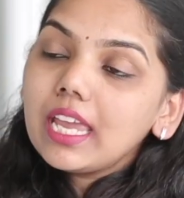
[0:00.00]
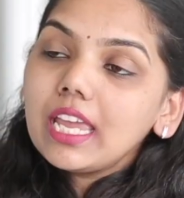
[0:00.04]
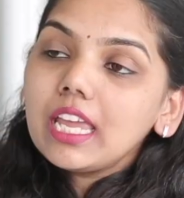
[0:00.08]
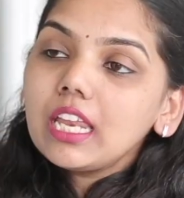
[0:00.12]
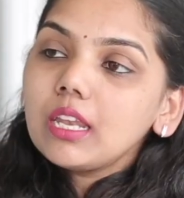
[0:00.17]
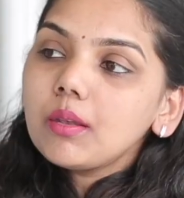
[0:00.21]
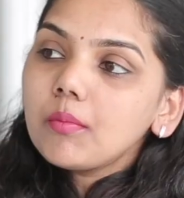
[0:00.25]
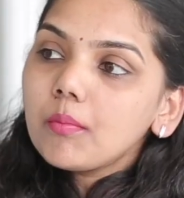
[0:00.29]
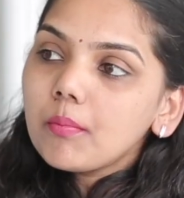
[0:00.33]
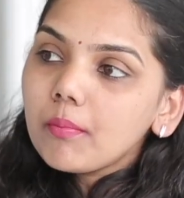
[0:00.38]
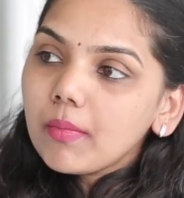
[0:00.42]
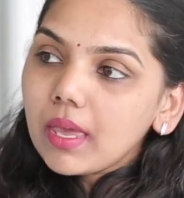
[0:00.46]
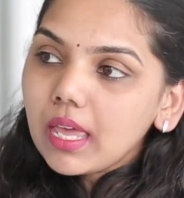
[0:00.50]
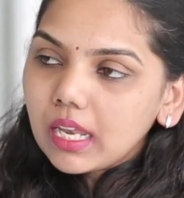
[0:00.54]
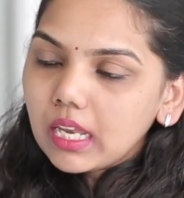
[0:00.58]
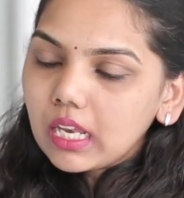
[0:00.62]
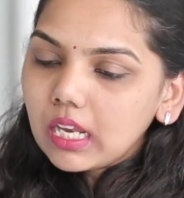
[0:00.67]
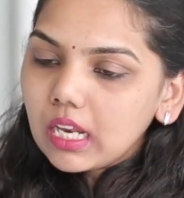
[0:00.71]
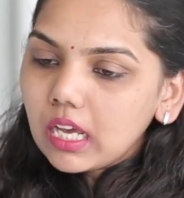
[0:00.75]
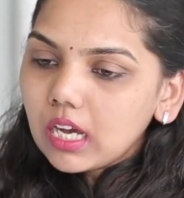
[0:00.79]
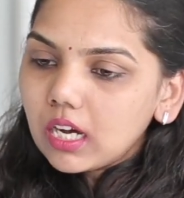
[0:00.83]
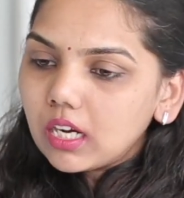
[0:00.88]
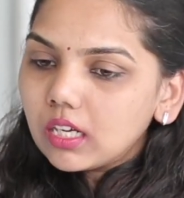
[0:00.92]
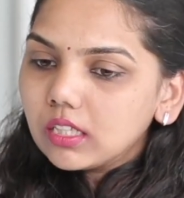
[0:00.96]
In
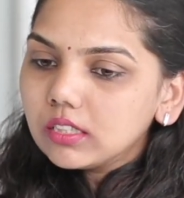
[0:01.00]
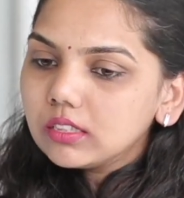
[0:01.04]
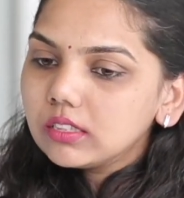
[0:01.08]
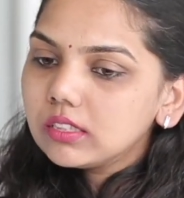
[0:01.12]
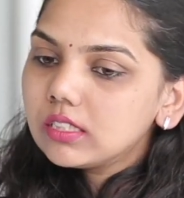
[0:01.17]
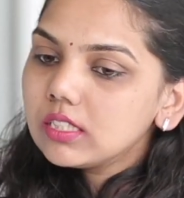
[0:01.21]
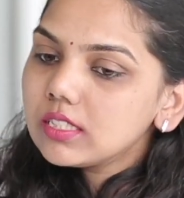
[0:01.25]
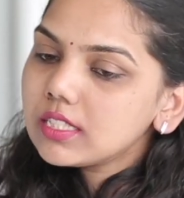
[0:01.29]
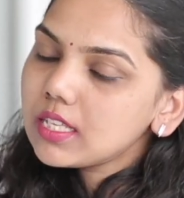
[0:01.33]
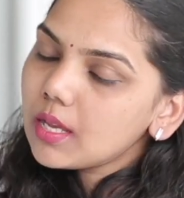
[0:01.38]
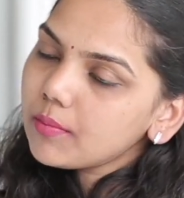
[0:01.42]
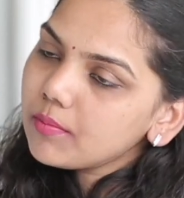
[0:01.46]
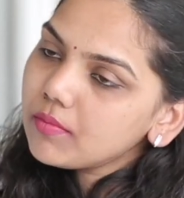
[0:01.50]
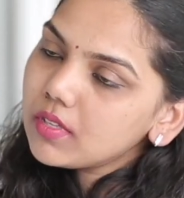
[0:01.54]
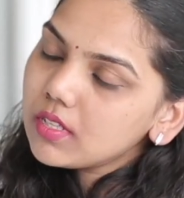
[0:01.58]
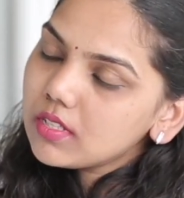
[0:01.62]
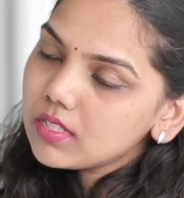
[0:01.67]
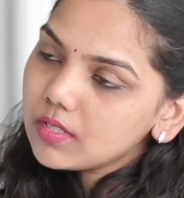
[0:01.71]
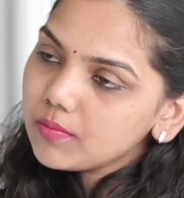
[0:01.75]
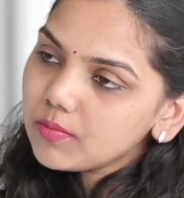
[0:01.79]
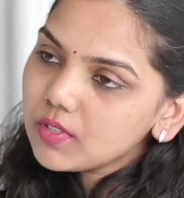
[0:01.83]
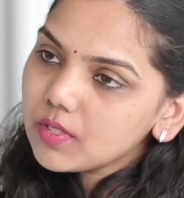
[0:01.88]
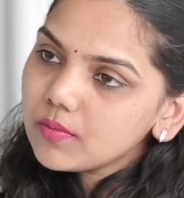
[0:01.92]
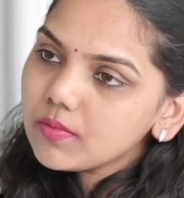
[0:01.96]
men, the
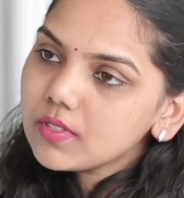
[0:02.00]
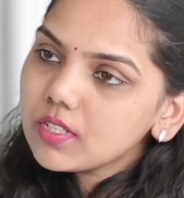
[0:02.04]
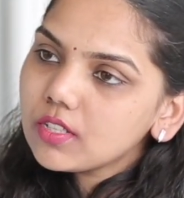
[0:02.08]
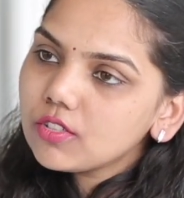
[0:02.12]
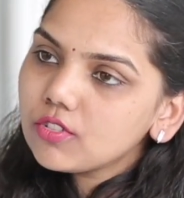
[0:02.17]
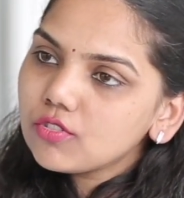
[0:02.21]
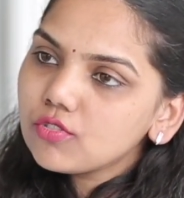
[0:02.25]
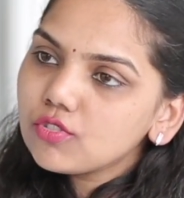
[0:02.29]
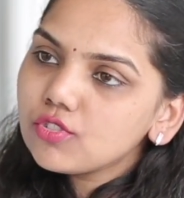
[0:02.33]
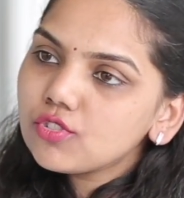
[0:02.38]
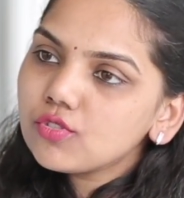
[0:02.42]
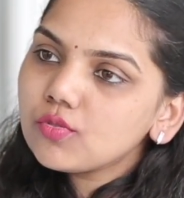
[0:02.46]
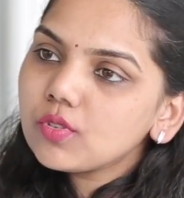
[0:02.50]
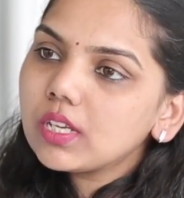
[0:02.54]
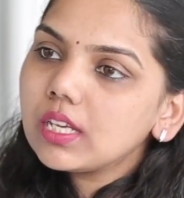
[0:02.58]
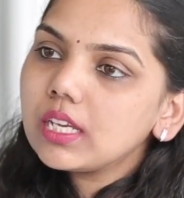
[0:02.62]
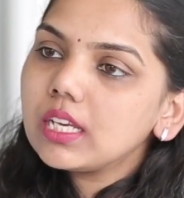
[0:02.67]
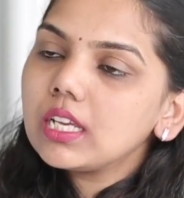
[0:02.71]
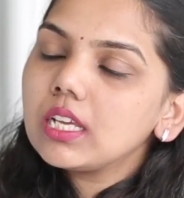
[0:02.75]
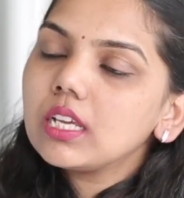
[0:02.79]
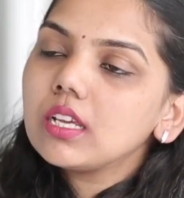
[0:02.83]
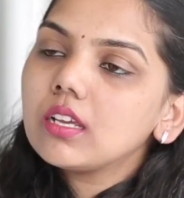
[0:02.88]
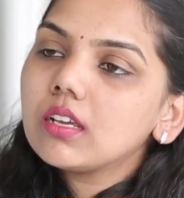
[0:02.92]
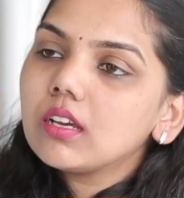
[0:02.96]
symptoms are
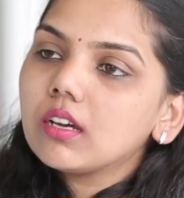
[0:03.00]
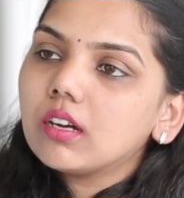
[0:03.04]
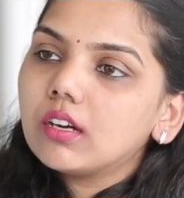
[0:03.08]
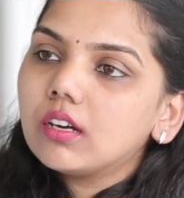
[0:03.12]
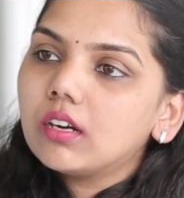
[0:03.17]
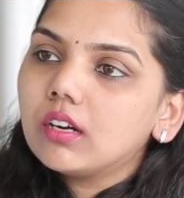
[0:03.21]
usually